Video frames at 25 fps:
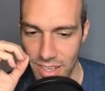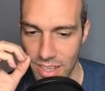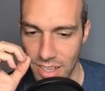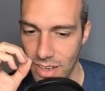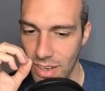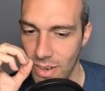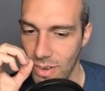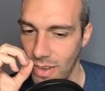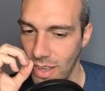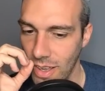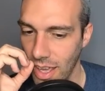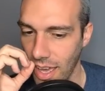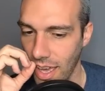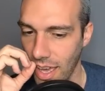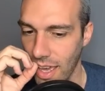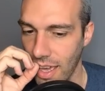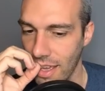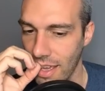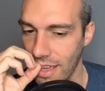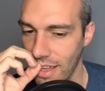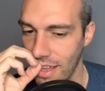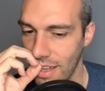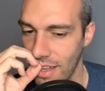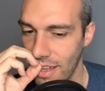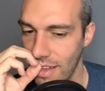Okay.
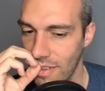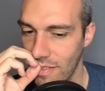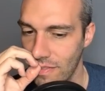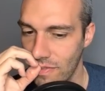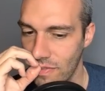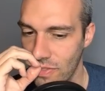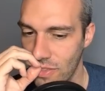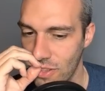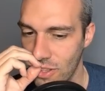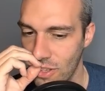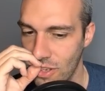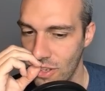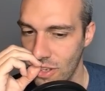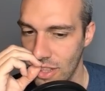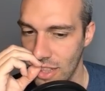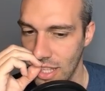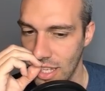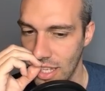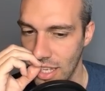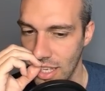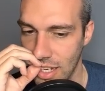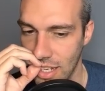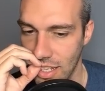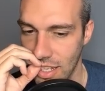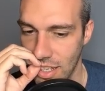Good
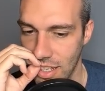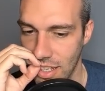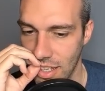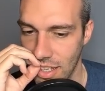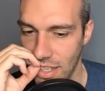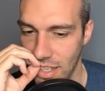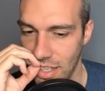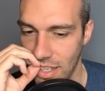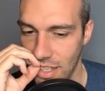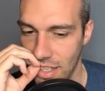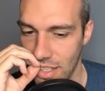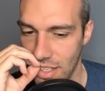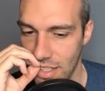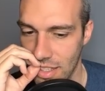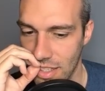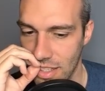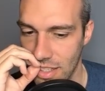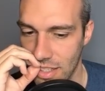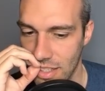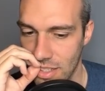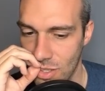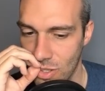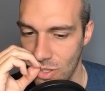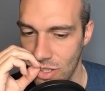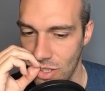lead.
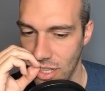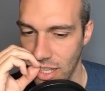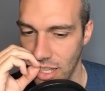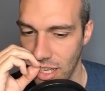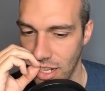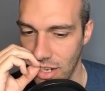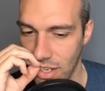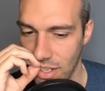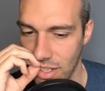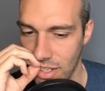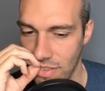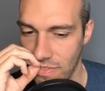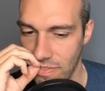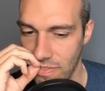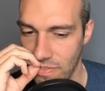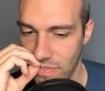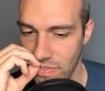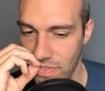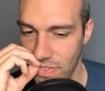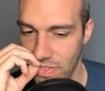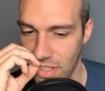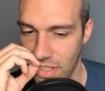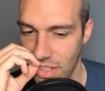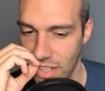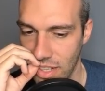It's Claydol.
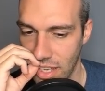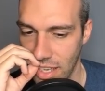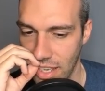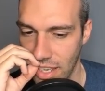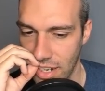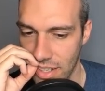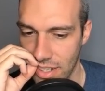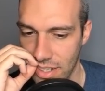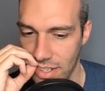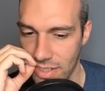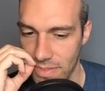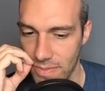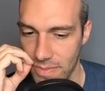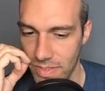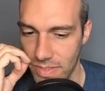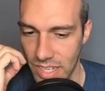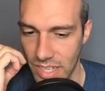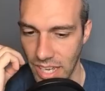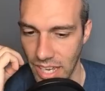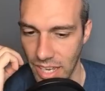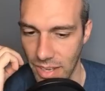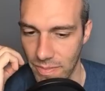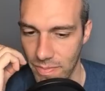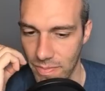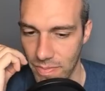Claydol.
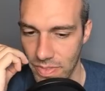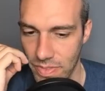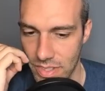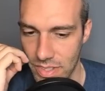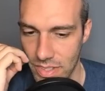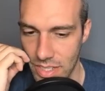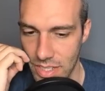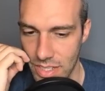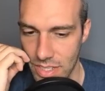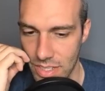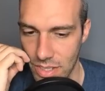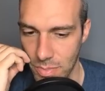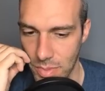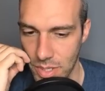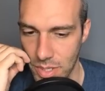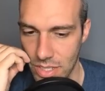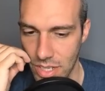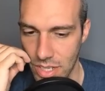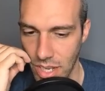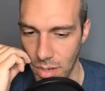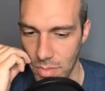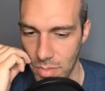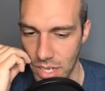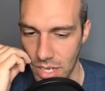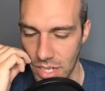Okay. So this will be a
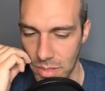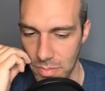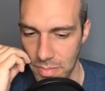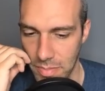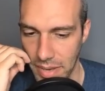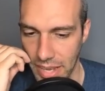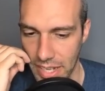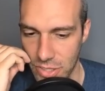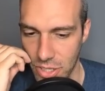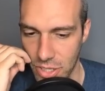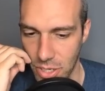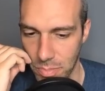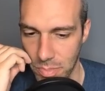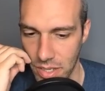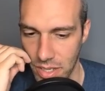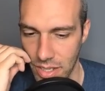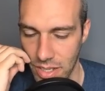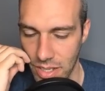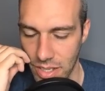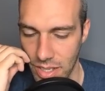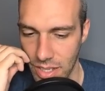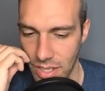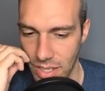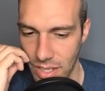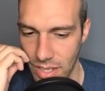dominating matchup.
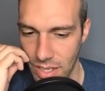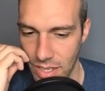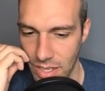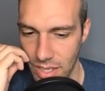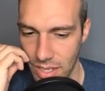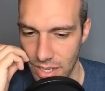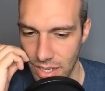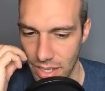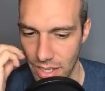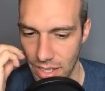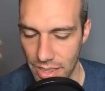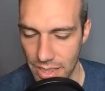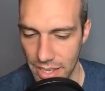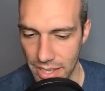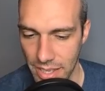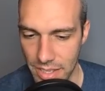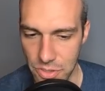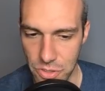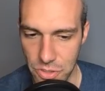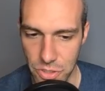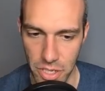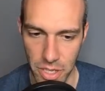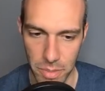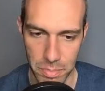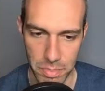They can
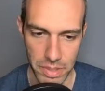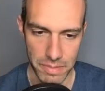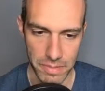chip.